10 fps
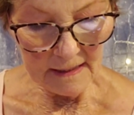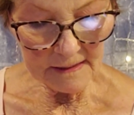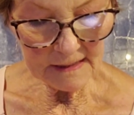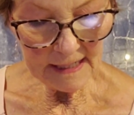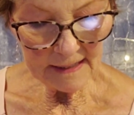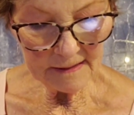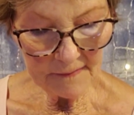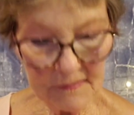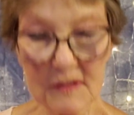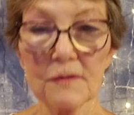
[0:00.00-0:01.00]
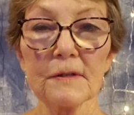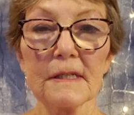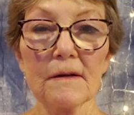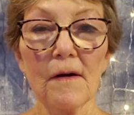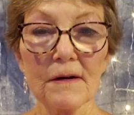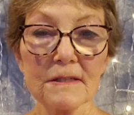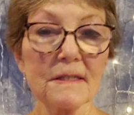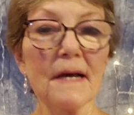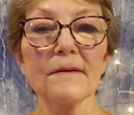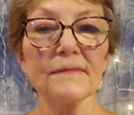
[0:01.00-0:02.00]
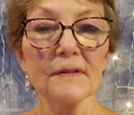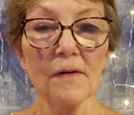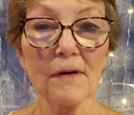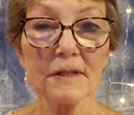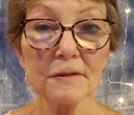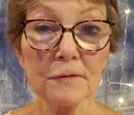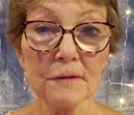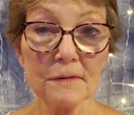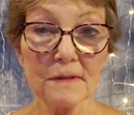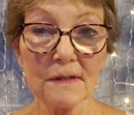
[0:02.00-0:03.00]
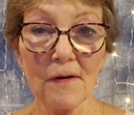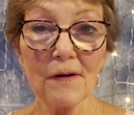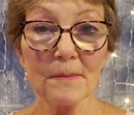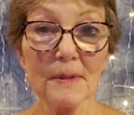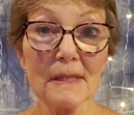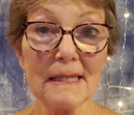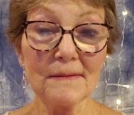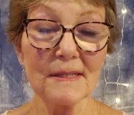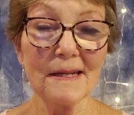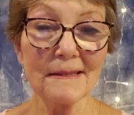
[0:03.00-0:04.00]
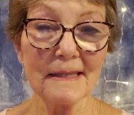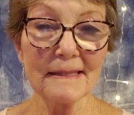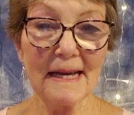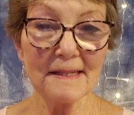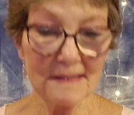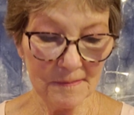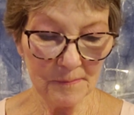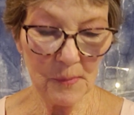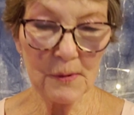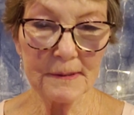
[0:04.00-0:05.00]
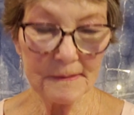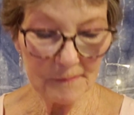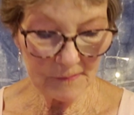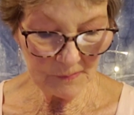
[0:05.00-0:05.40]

stand of asserting ourselves and our truths and our beliefs, and I think that's important.